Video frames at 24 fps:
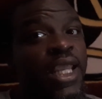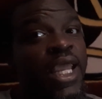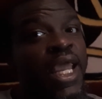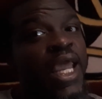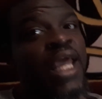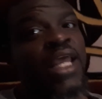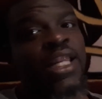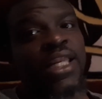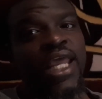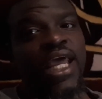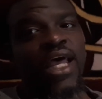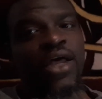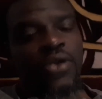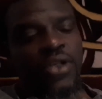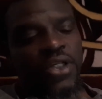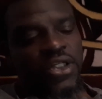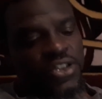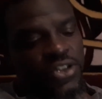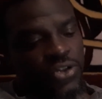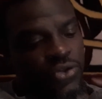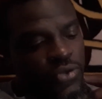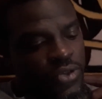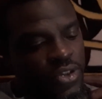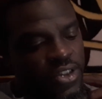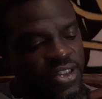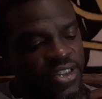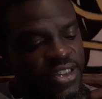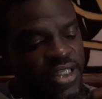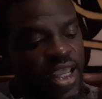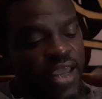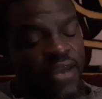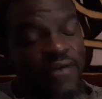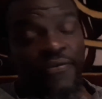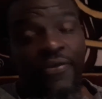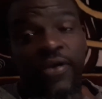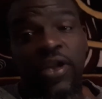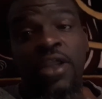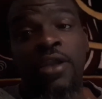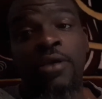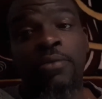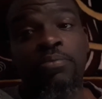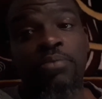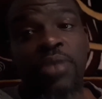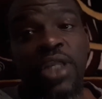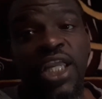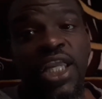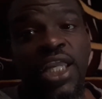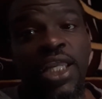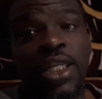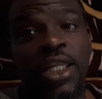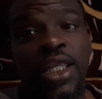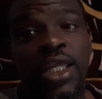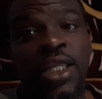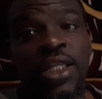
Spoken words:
And now he's doing the same for Embiid